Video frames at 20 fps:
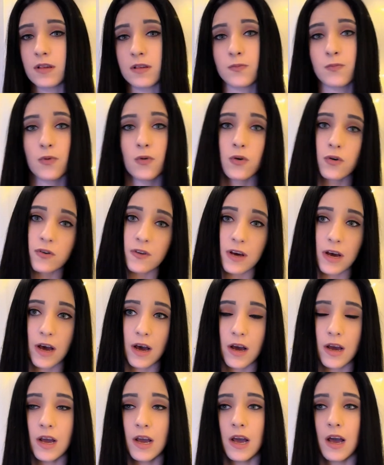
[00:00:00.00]

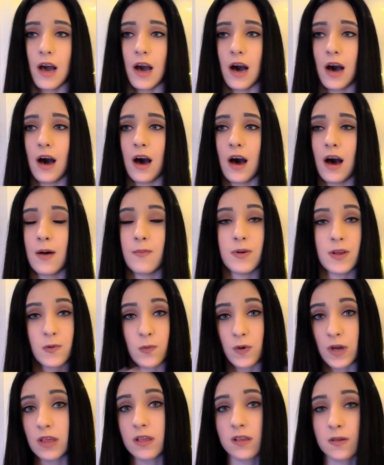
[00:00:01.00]
border
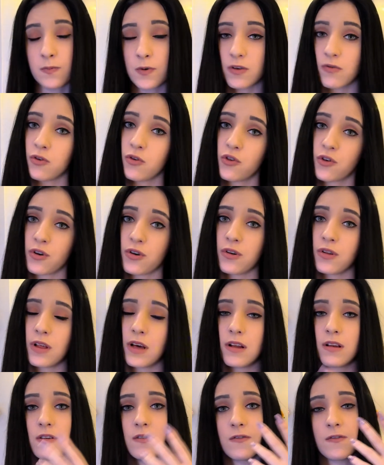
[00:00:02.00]
between spiritual
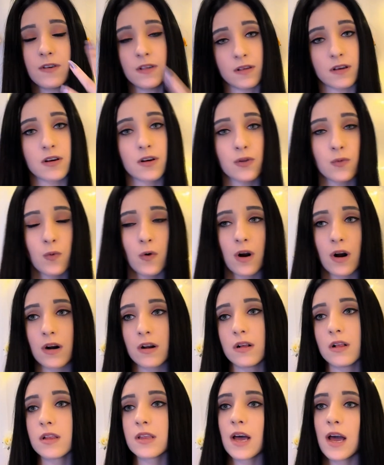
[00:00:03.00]
and physical
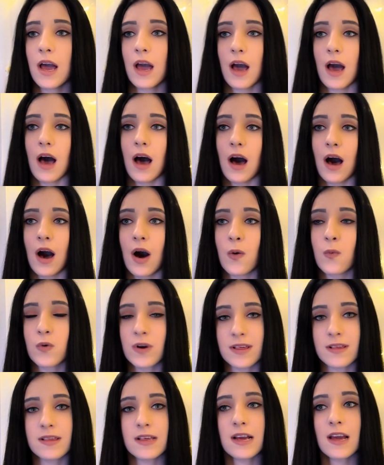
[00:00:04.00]
world. We
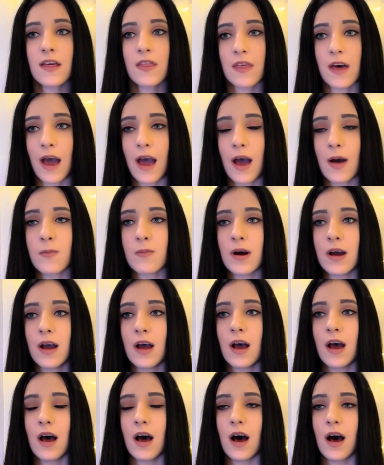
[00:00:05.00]
see them
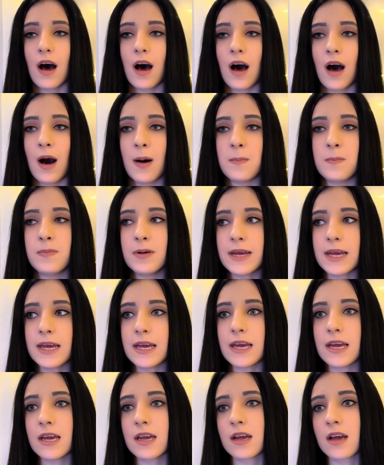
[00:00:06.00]

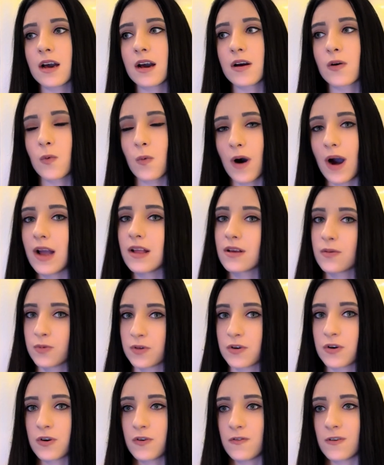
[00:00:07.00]
being quiet
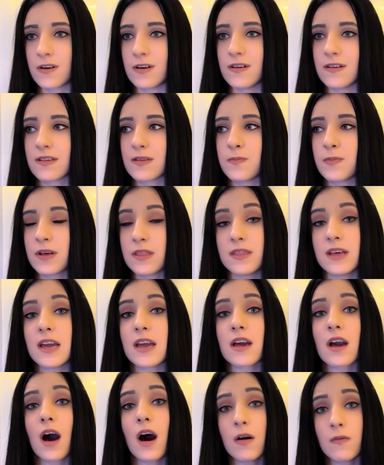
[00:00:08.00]
observers, but they
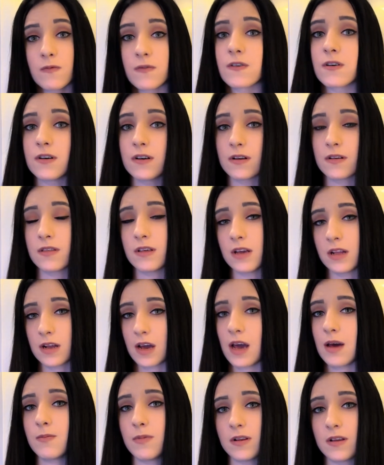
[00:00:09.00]
comfort the
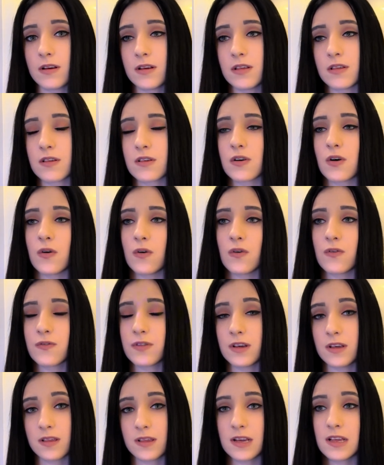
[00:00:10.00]
inhabitants of
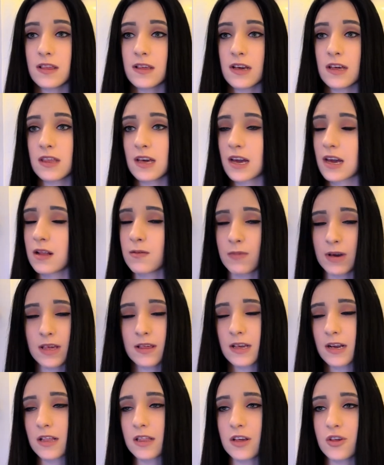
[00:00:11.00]
the city. They can
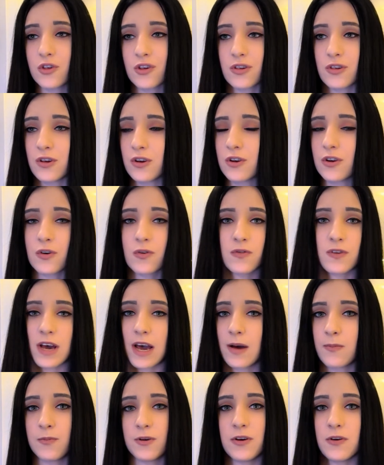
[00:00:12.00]
basically just,
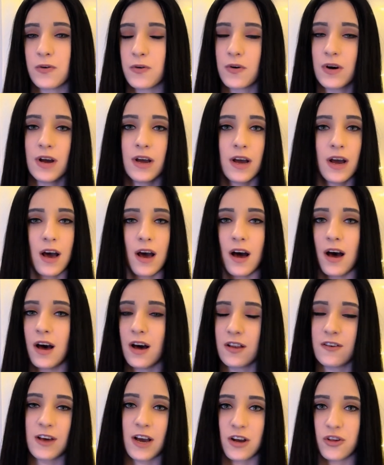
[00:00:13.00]
tap you,
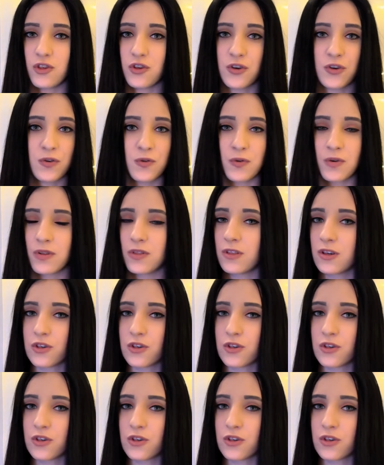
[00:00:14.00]
touch you on the